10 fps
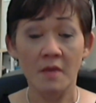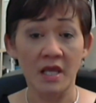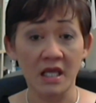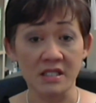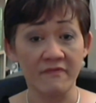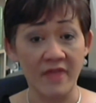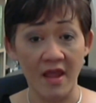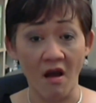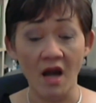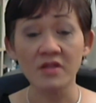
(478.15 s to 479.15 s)
Because if they
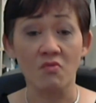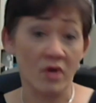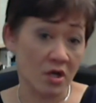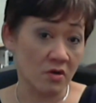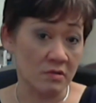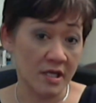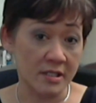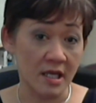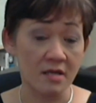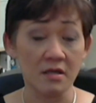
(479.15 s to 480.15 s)
are, you want to go to
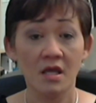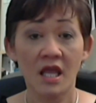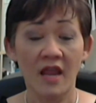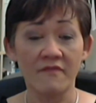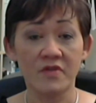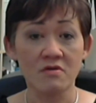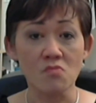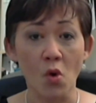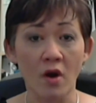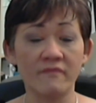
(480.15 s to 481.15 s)
LinkedIn. If they're
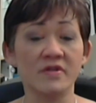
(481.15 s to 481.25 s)
more